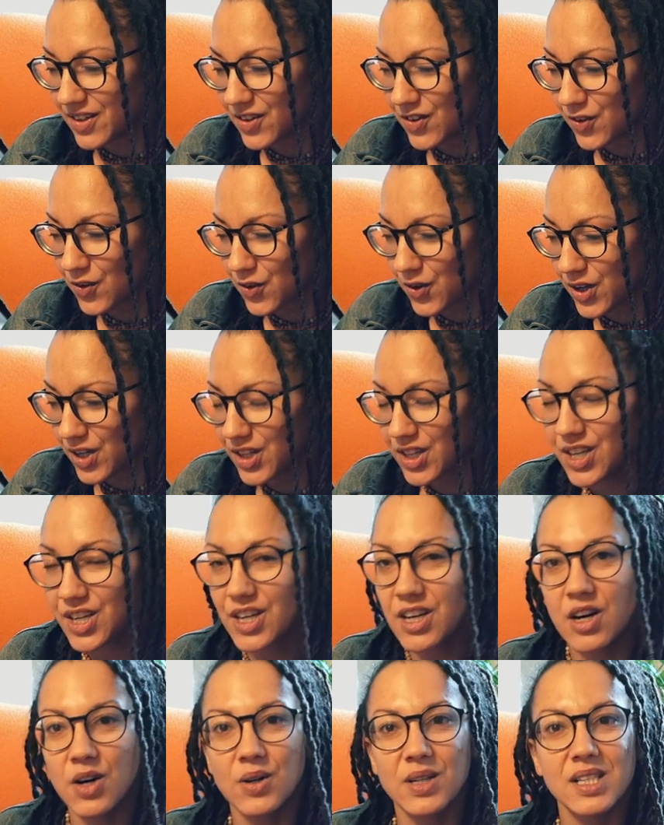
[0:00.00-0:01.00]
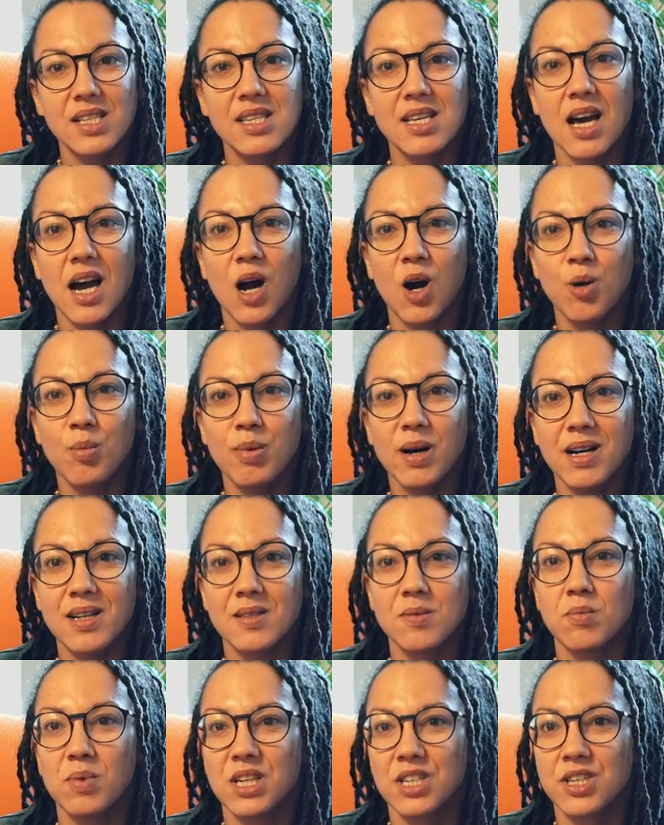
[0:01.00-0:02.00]
really going to help
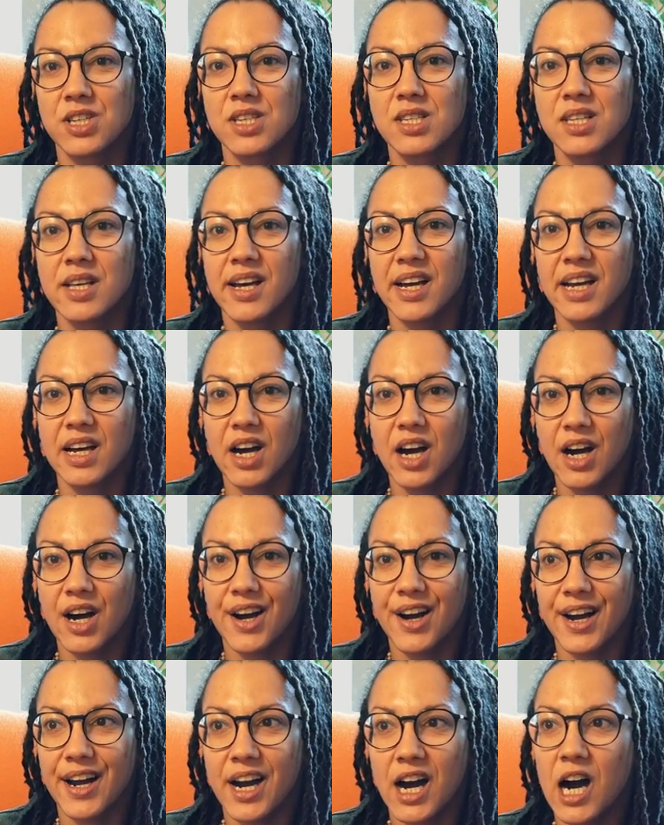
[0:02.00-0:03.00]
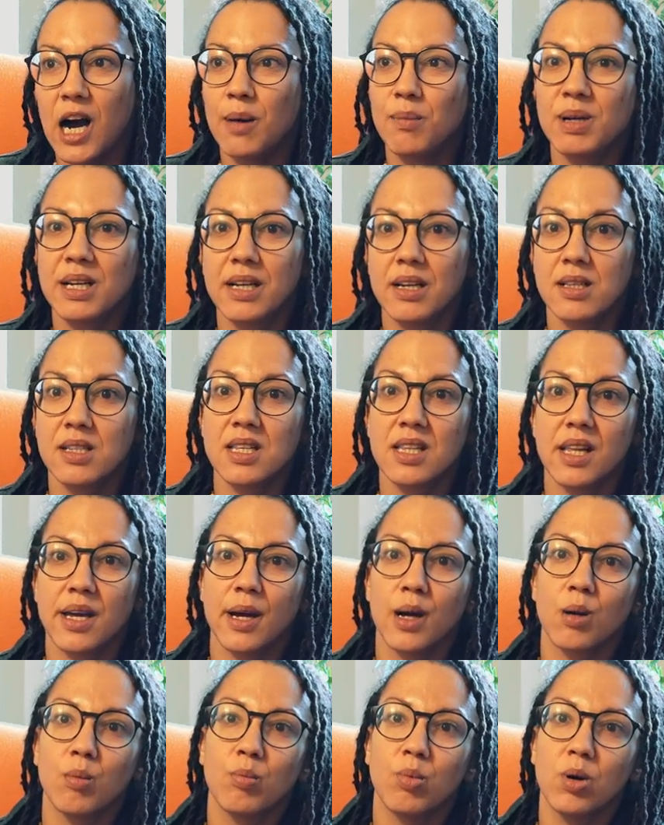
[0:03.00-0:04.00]
as much as like, all right, I'm gonna get to the
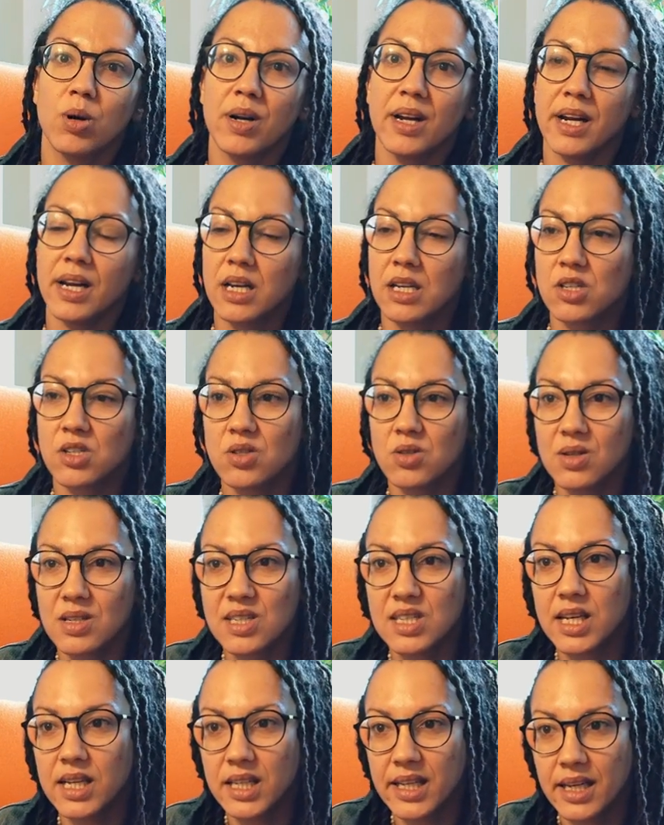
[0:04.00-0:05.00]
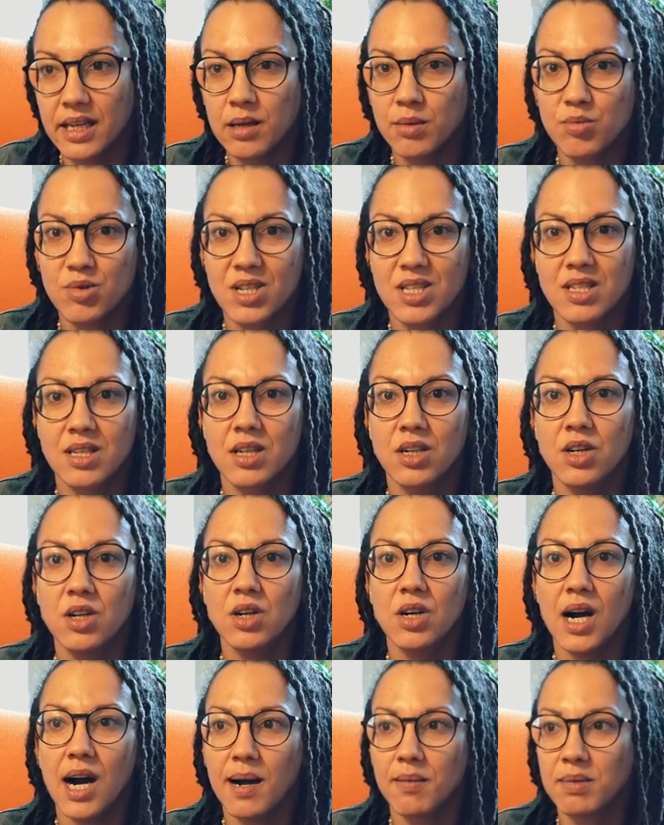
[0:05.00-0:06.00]
airport and as soon as I land in
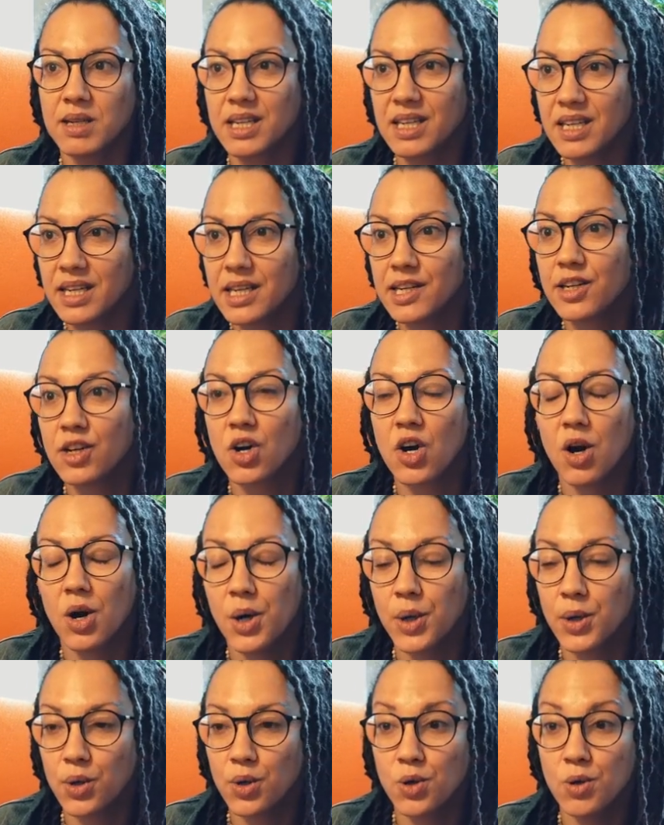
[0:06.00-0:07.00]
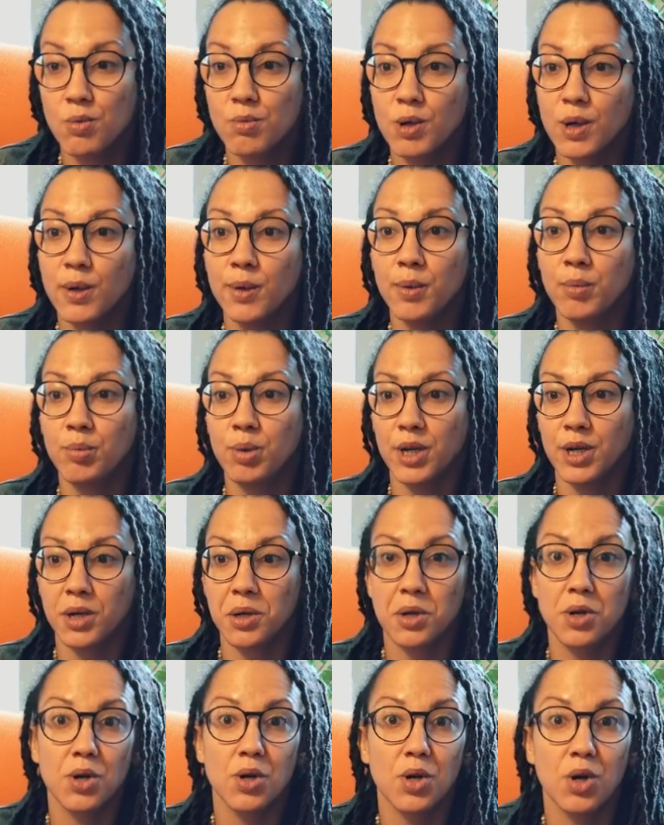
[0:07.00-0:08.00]
Brazil, I'm gonna need to call an Uber, but
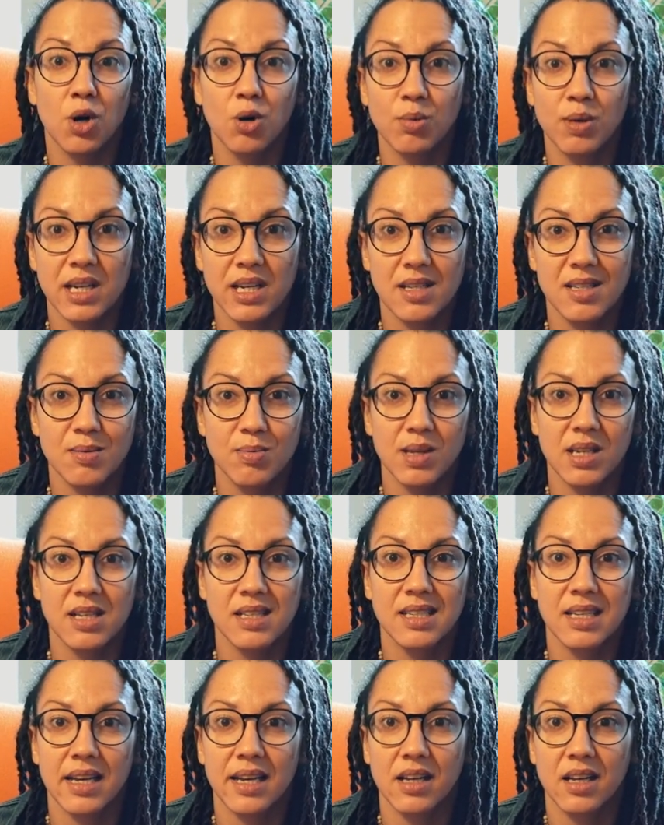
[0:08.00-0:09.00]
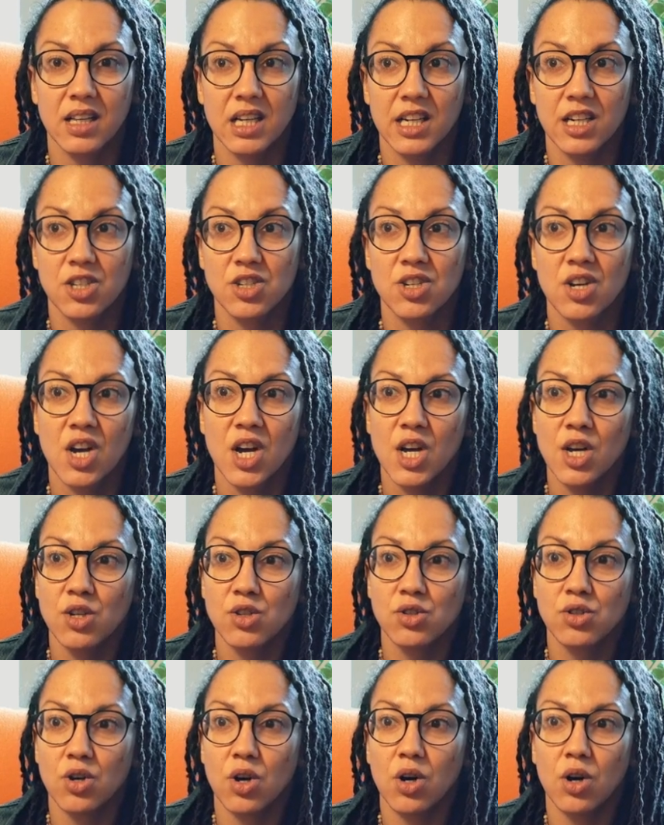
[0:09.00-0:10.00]
nobody speaks English.
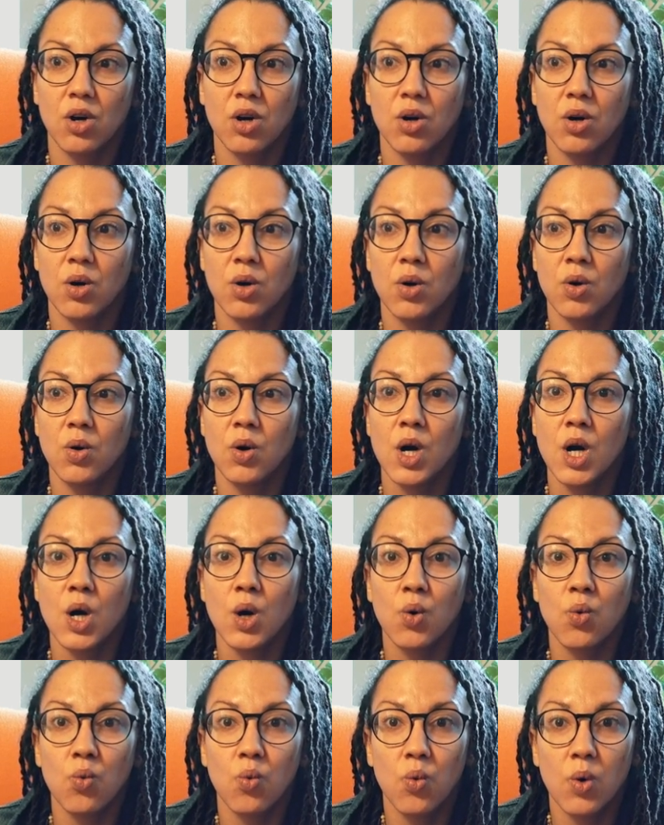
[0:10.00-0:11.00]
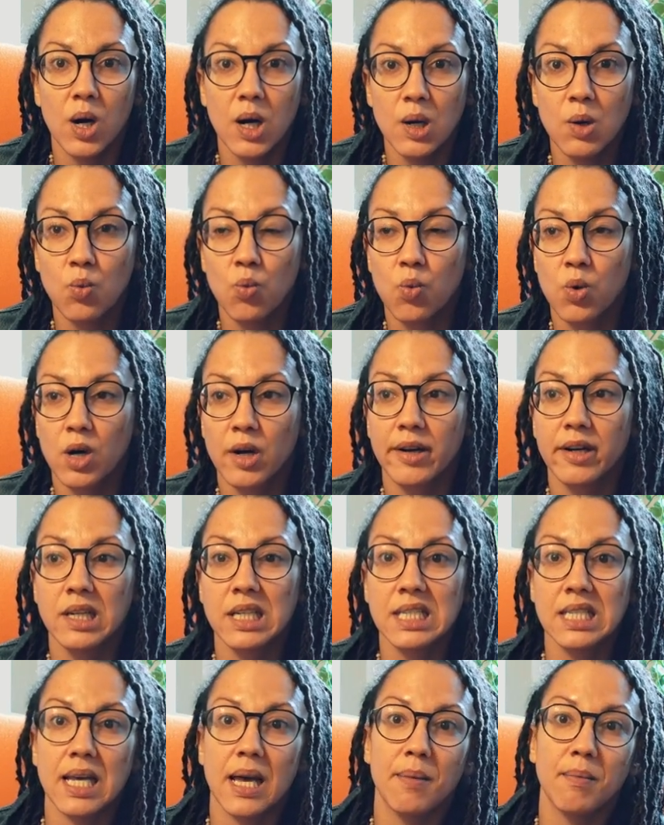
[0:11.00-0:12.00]
So what
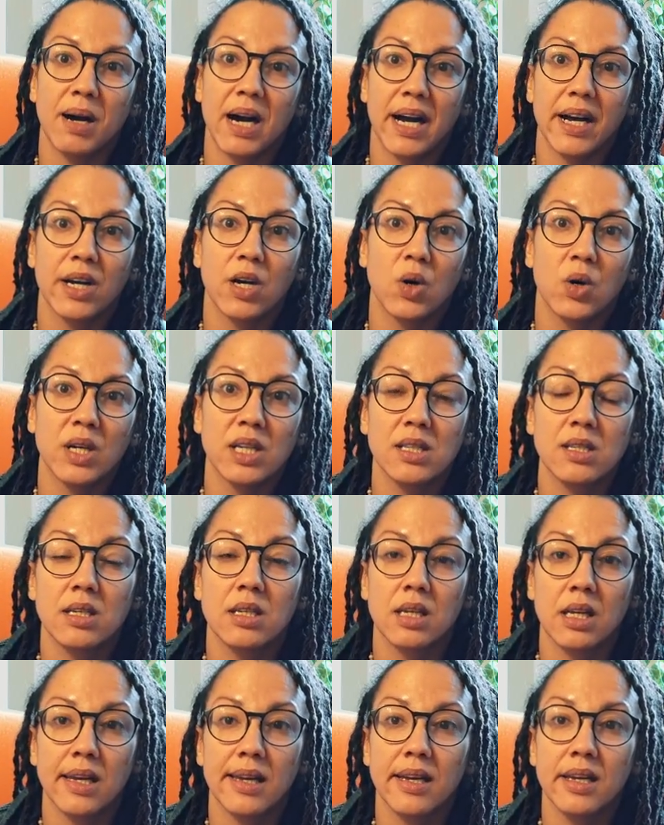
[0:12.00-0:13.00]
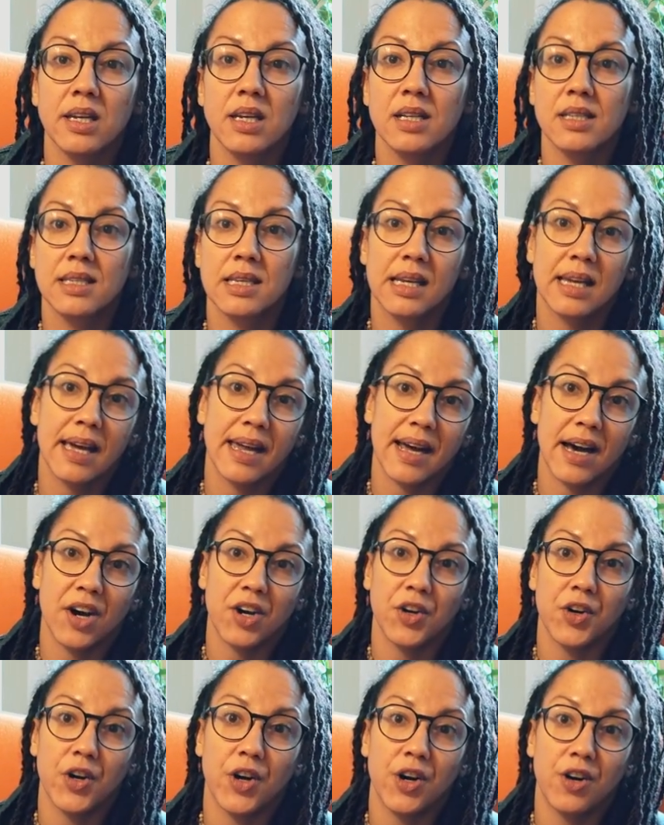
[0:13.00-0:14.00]
words am I going to need to get
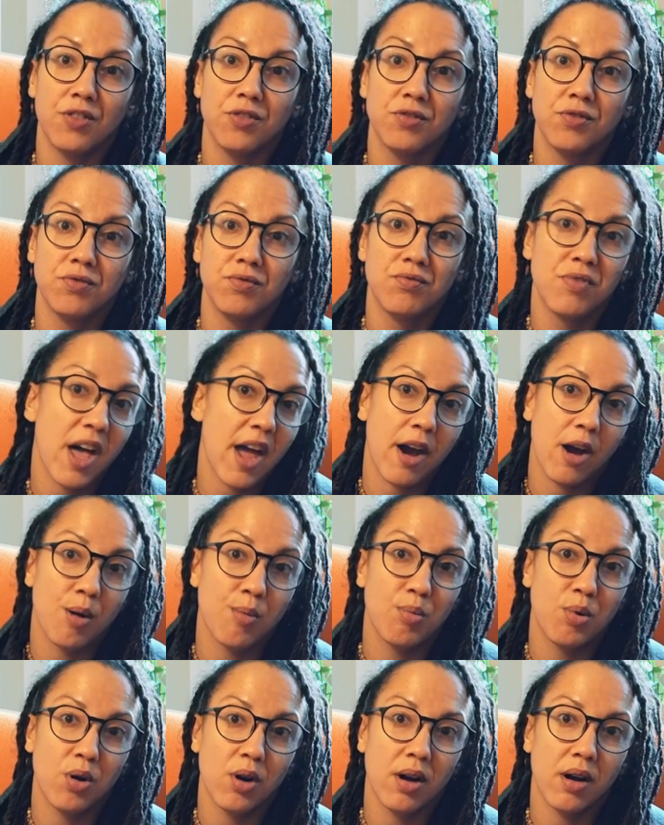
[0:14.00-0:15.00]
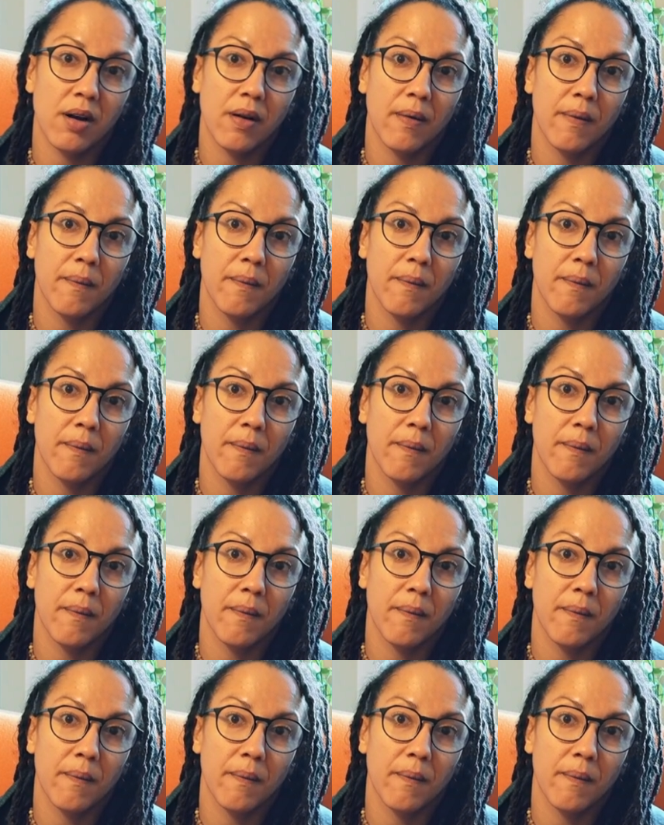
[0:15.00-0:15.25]
out of the airport?